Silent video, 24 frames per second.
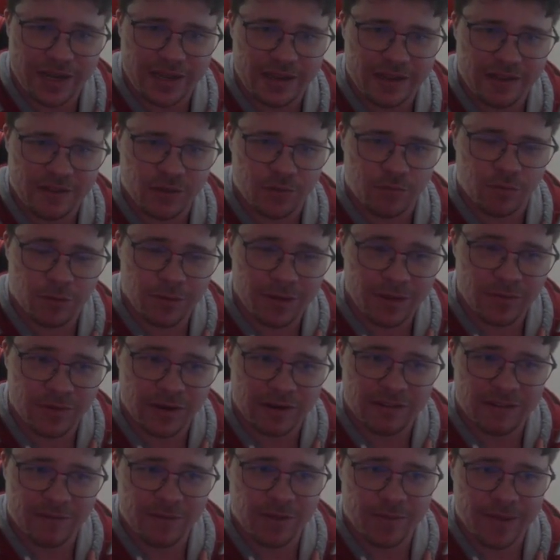probably
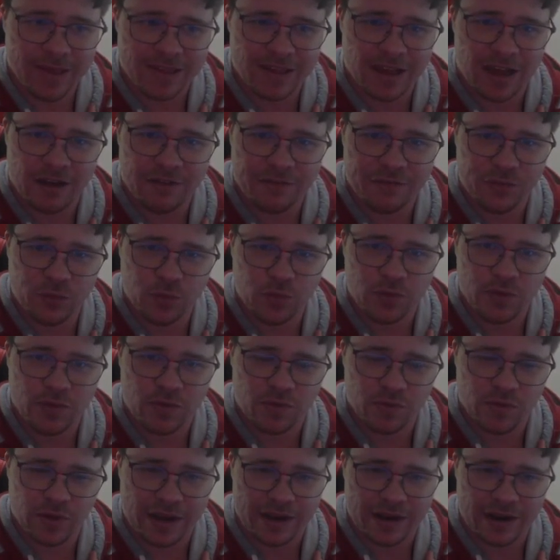some of the best half-forwards.
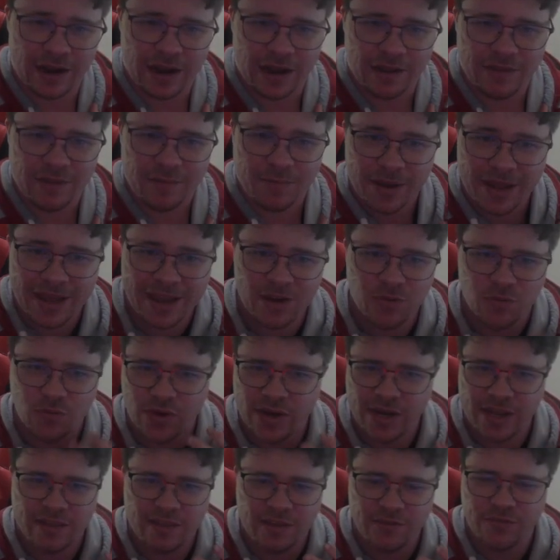They're playing a
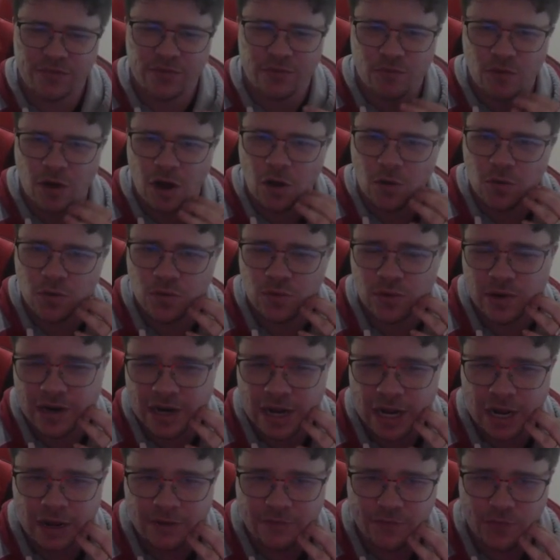really different role to a lot of
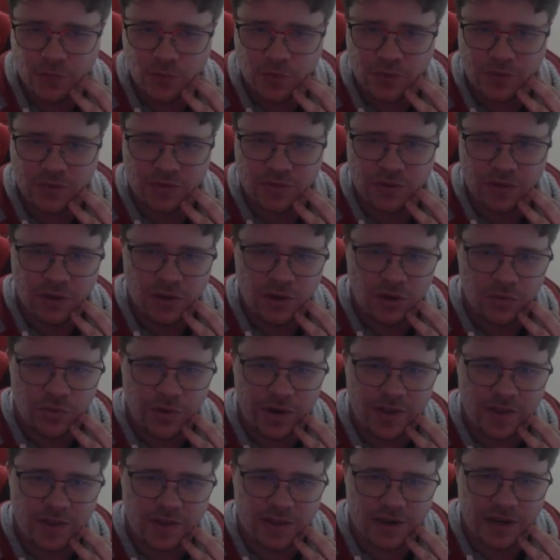half-forwards
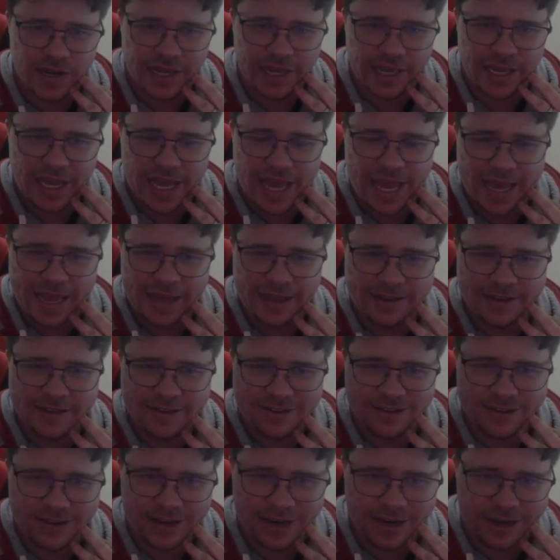recently and
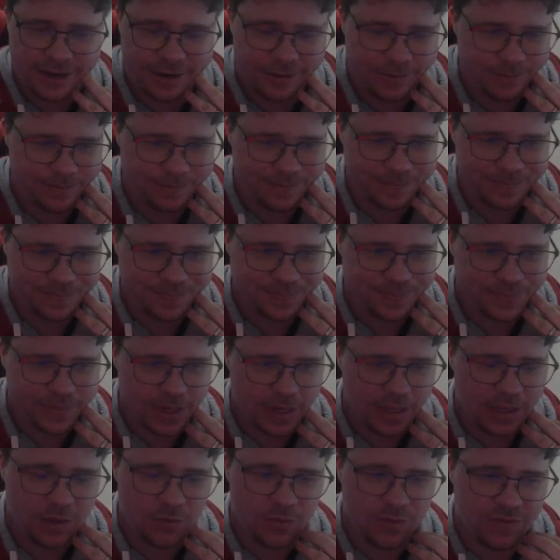
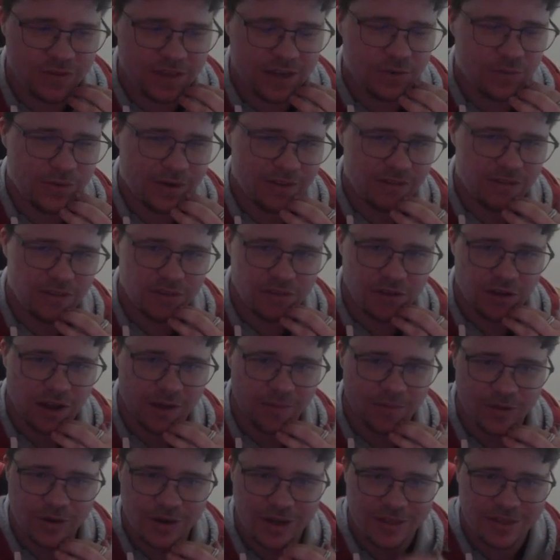that we've seen in recent
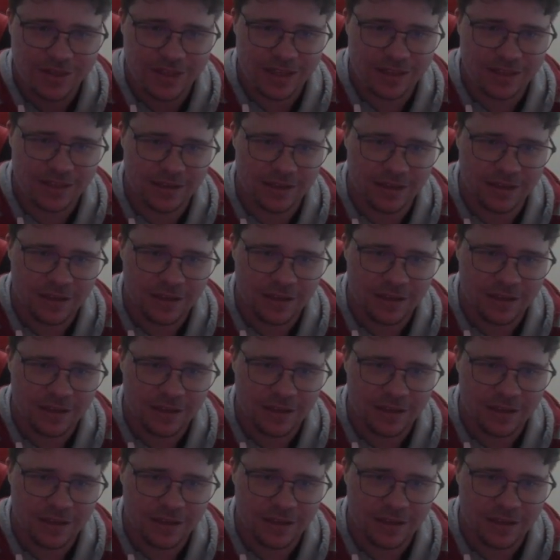times. And I think the